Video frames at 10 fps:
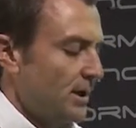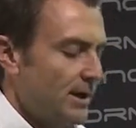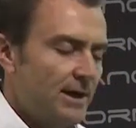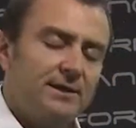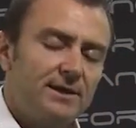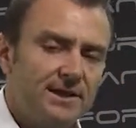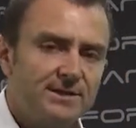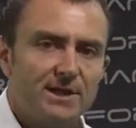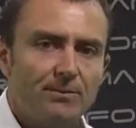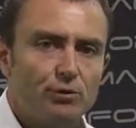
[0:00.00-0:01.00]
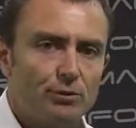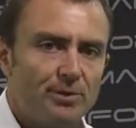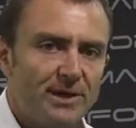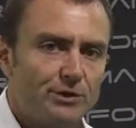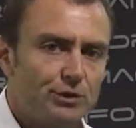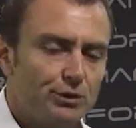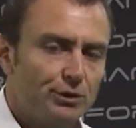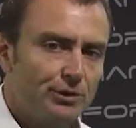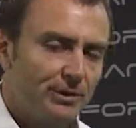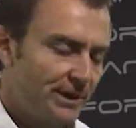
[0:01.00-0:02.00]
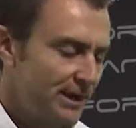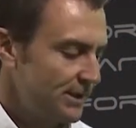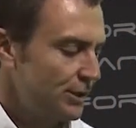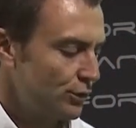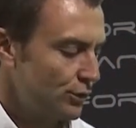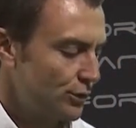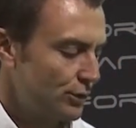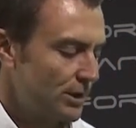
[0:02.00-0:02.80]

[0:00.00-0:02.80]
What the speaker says: the next step would be to get your